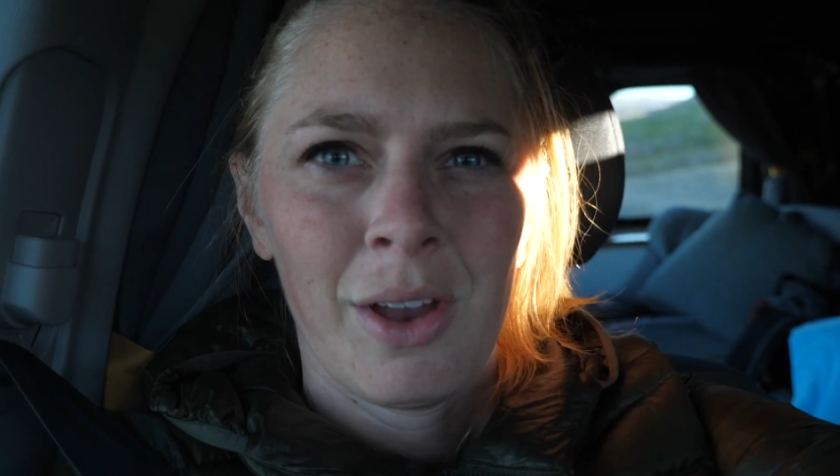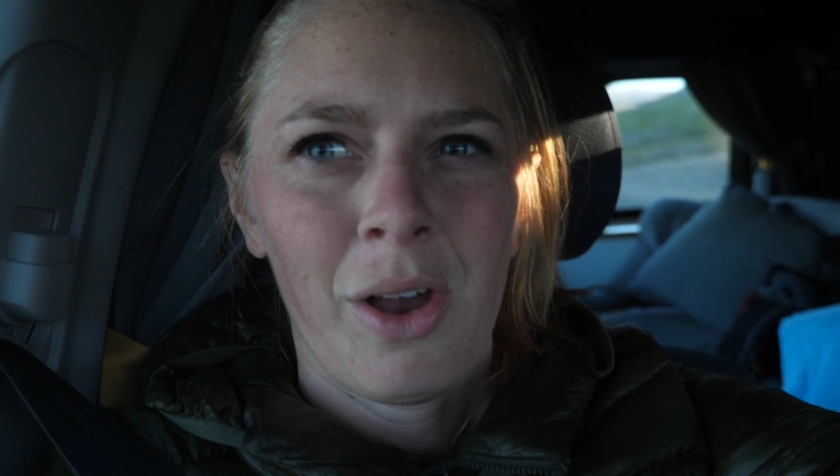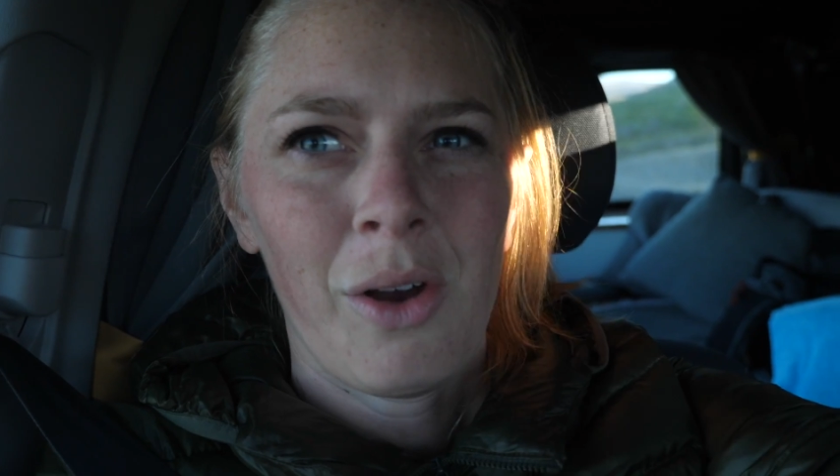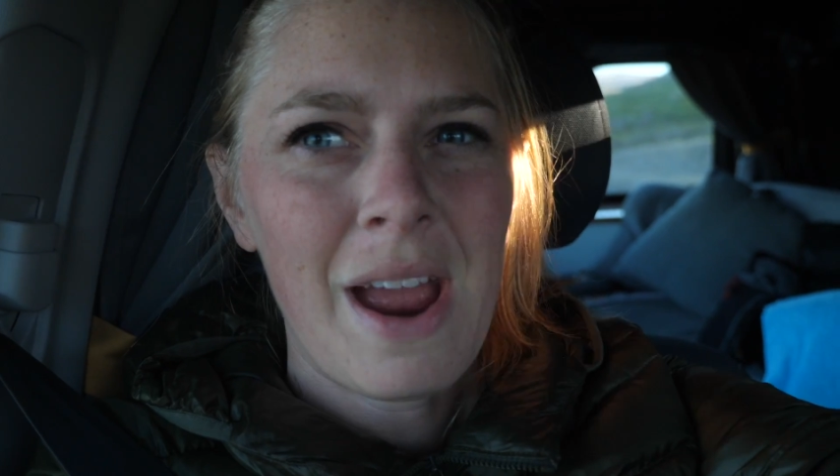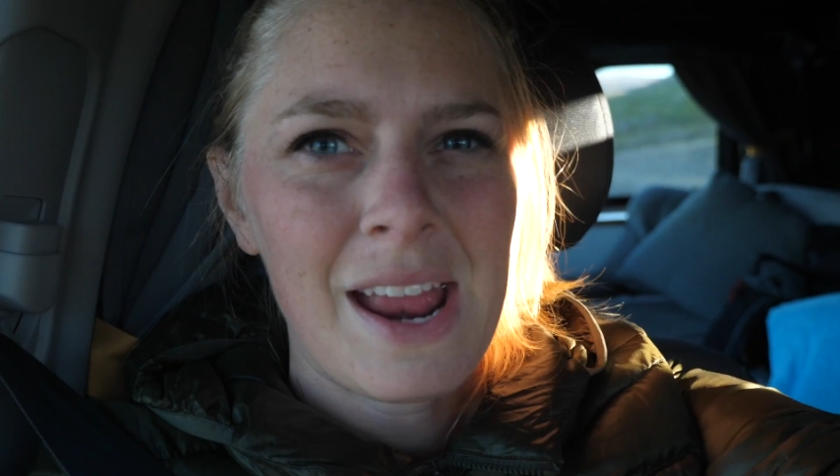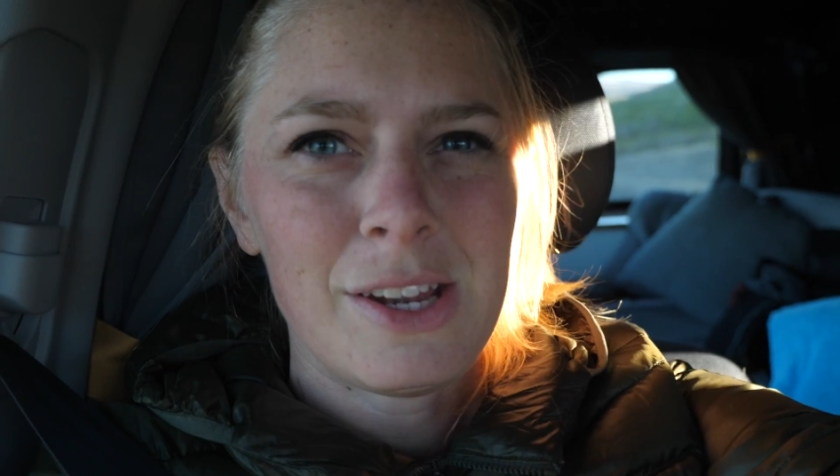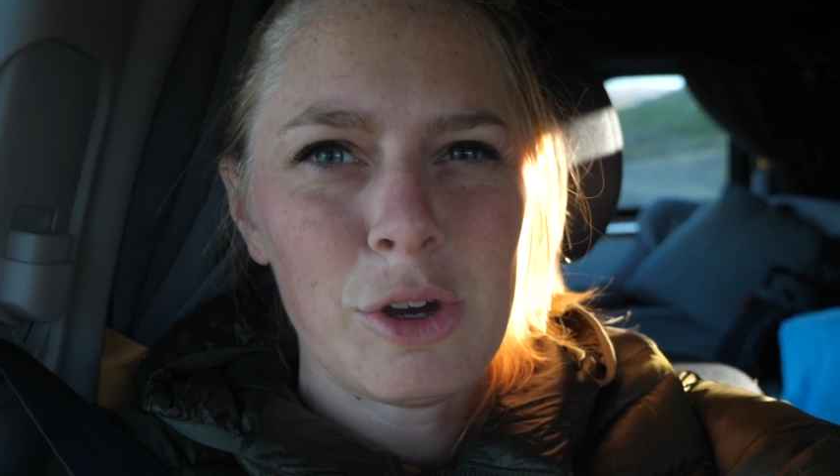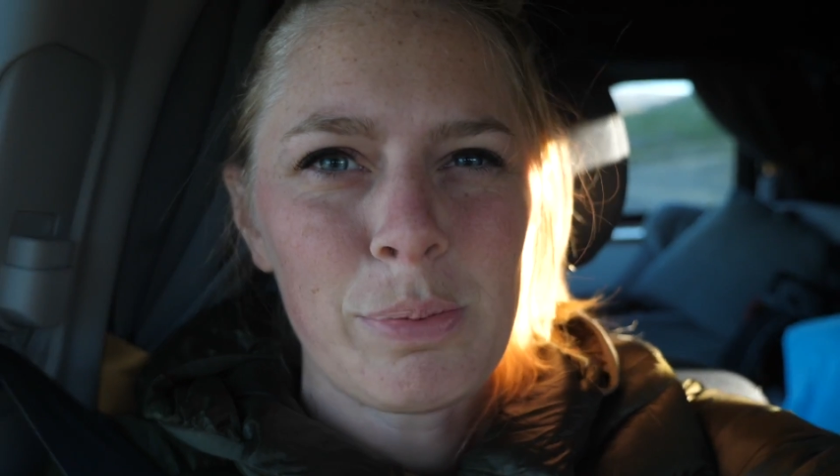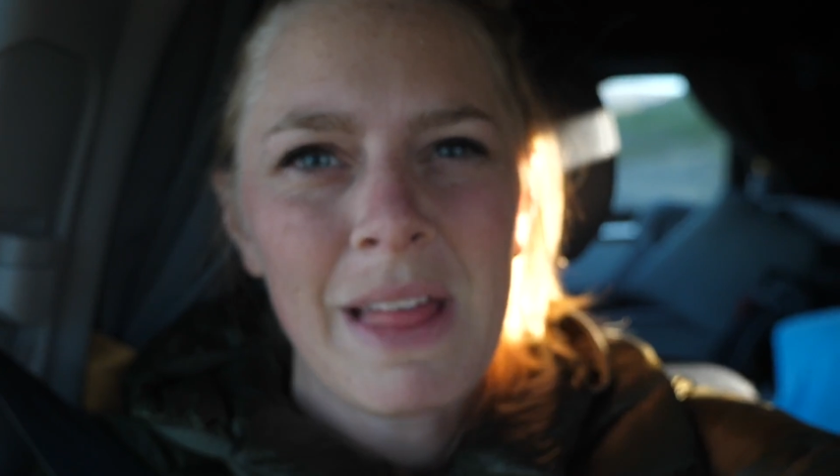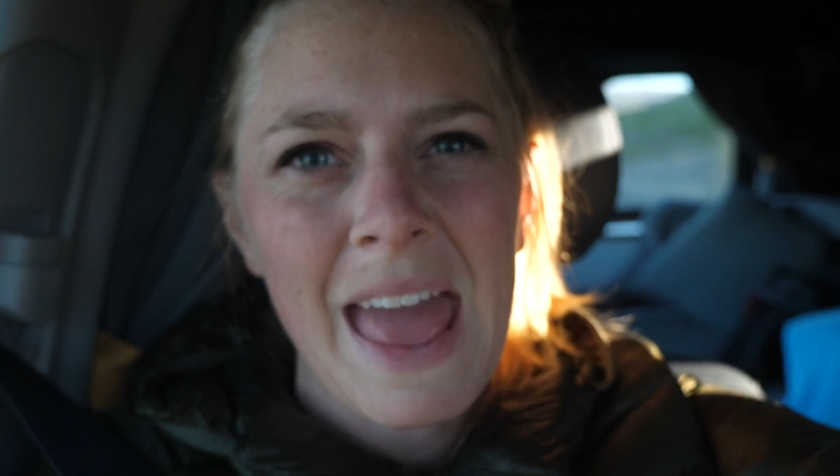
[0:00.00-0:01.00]
All right,
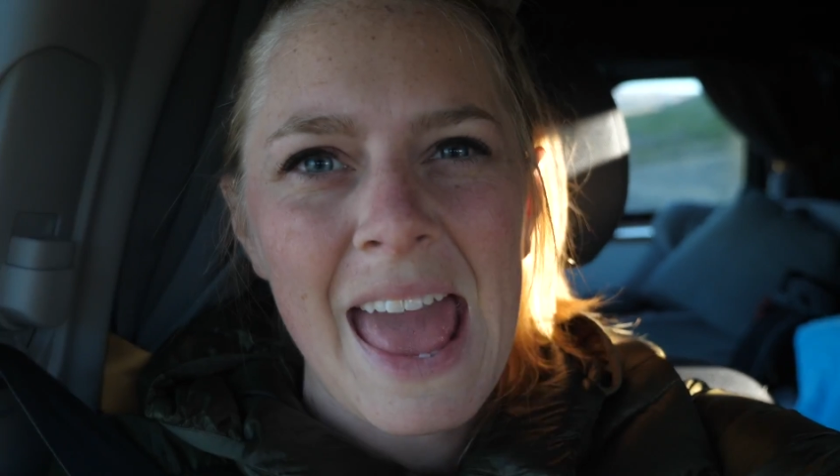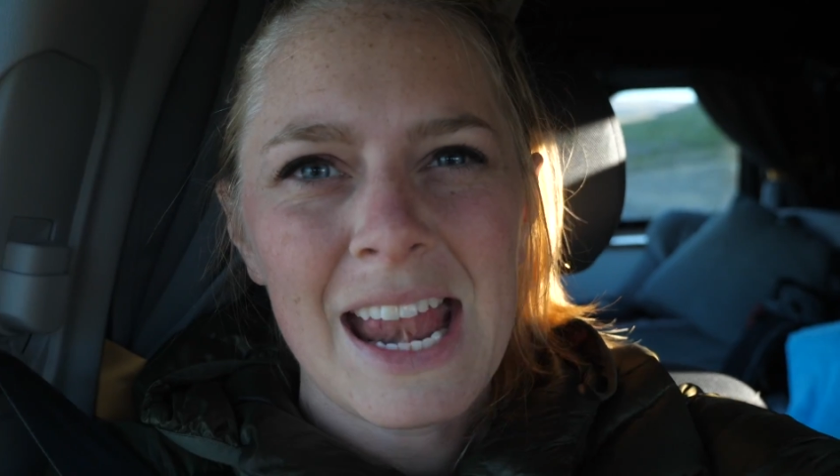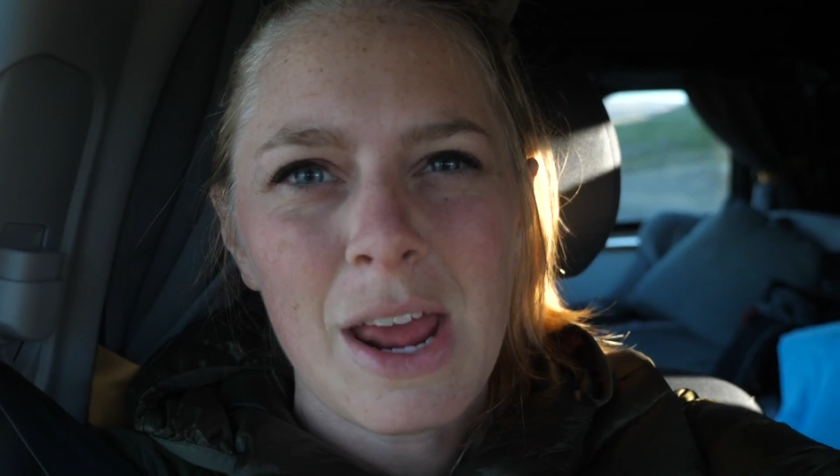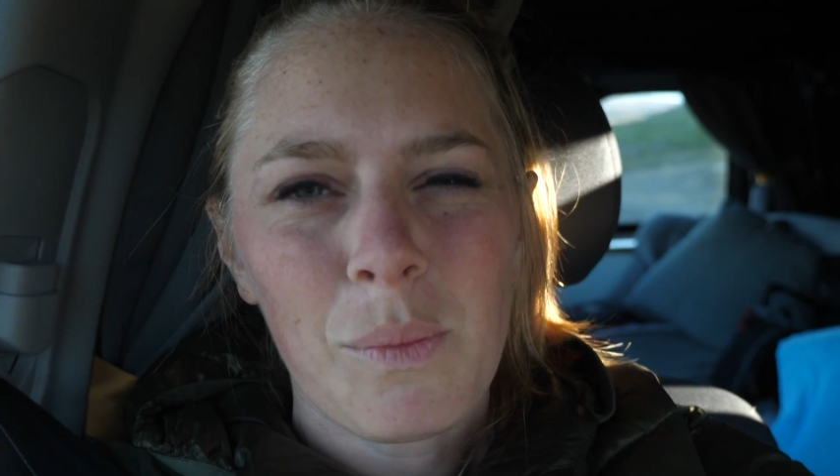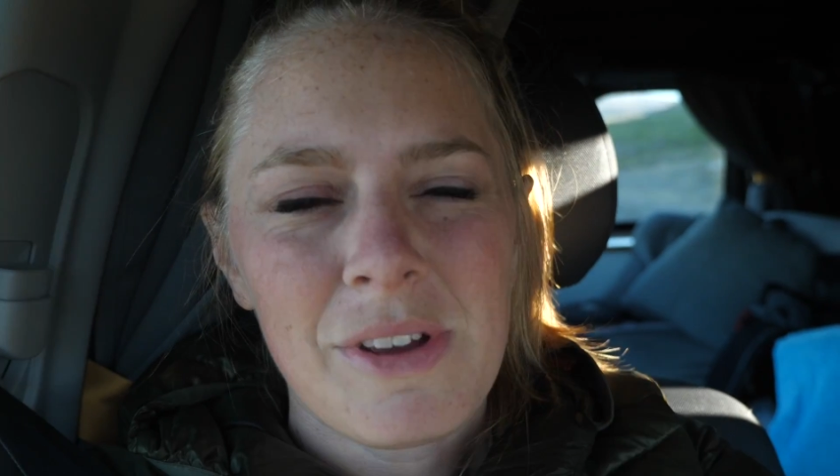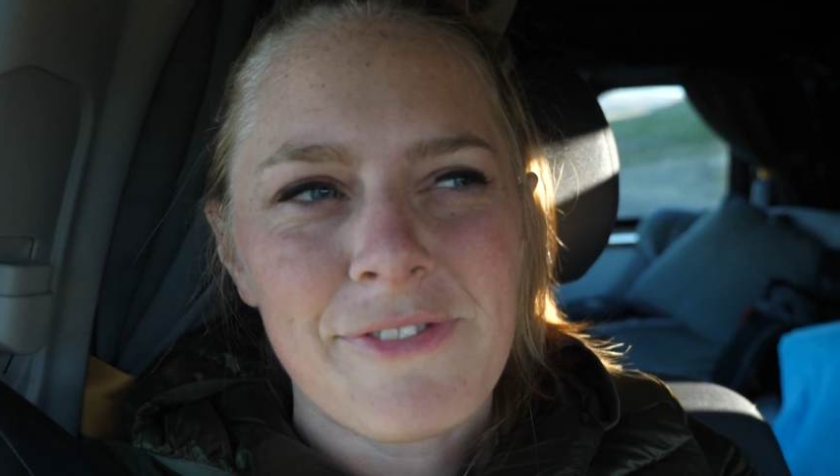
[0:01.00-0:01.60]
new plan. We